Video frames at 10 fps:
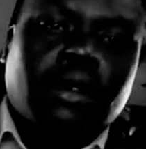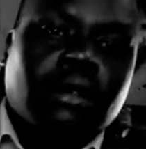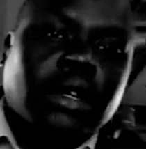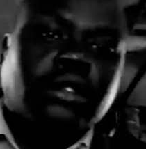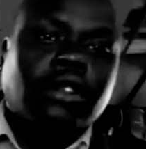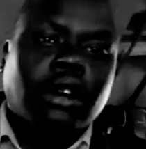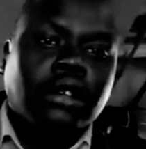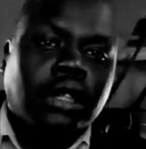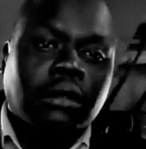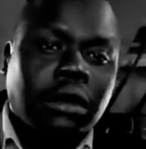we
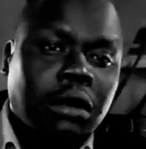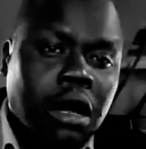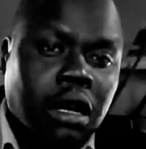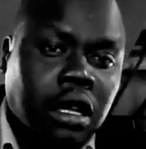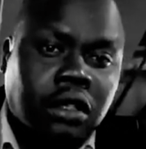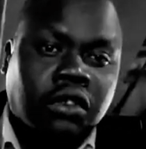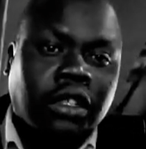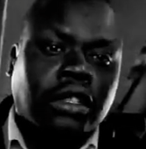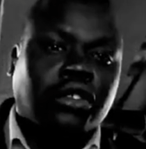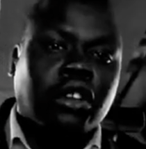thought that we were going to
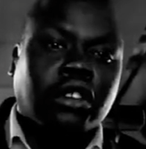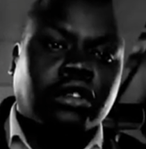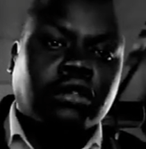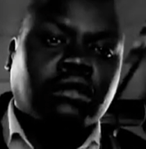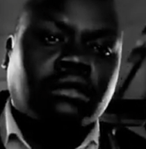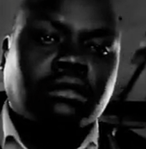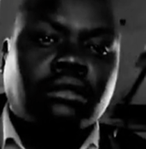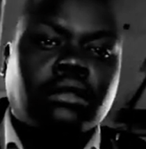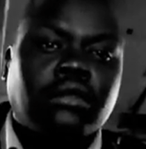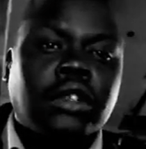trick the church.
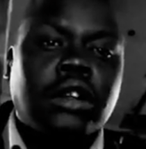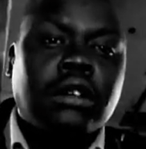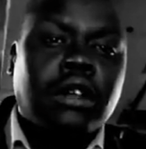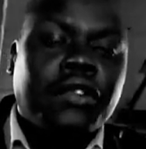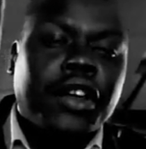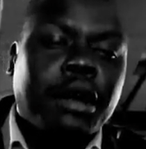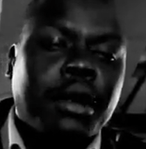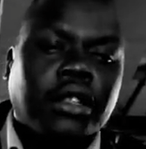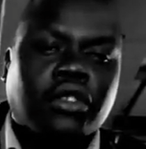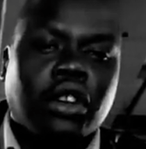We know nothing
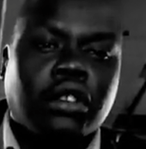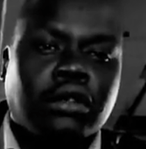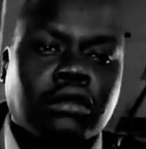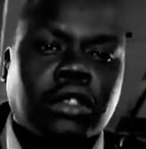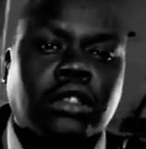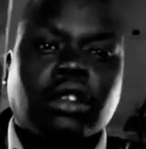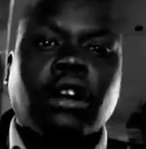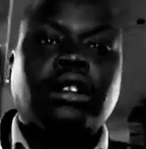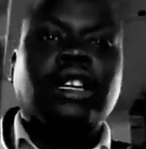about church. We thought